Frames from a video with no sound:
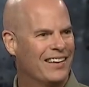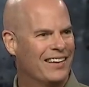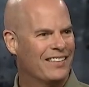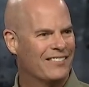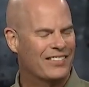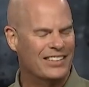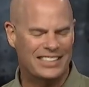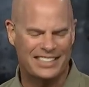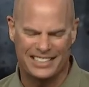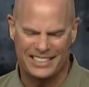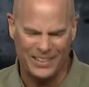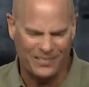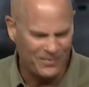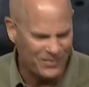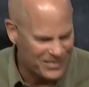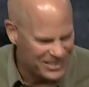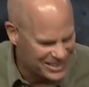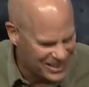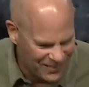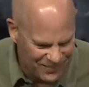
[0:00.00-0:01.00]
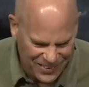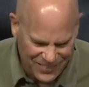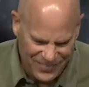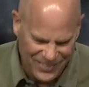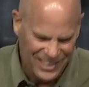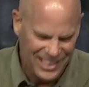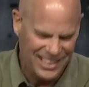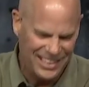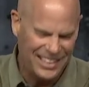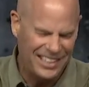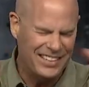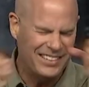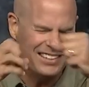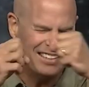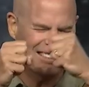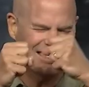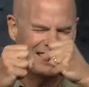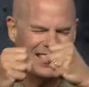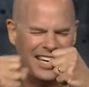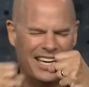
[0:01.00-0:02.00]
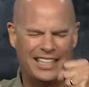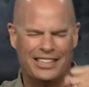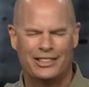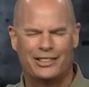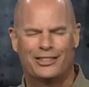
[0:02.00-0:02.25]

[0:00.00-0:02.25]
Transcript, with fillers: Friends, some, some of you need to hear this today.